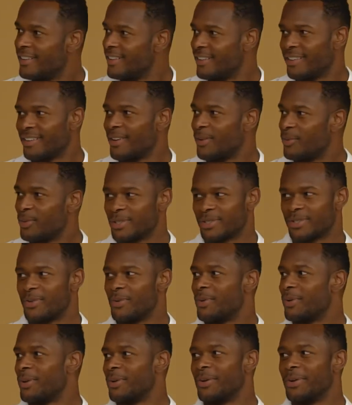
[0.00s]
you know, what's
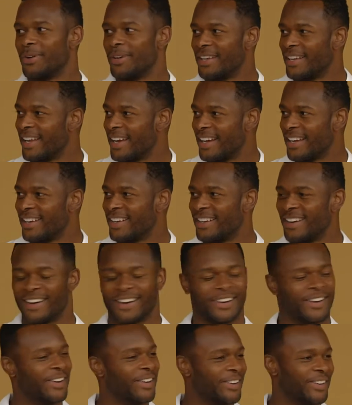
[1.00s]
going on? Like, you
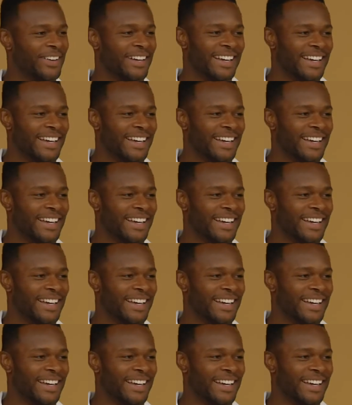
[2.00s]
know,